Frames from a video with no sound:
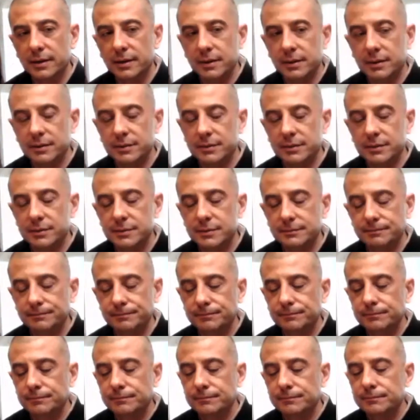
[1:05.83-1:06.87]
years.
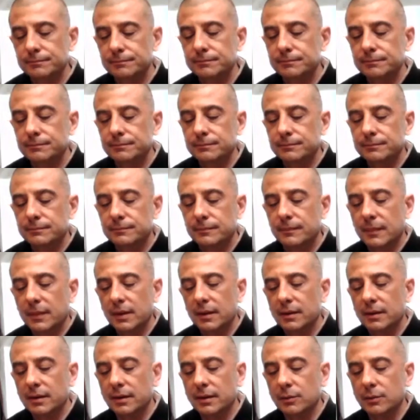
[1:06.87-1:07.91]

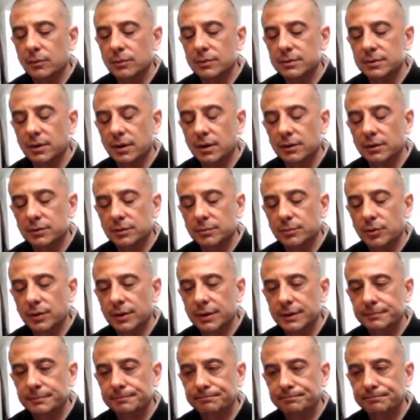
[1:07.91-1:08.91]
Was an altar boy.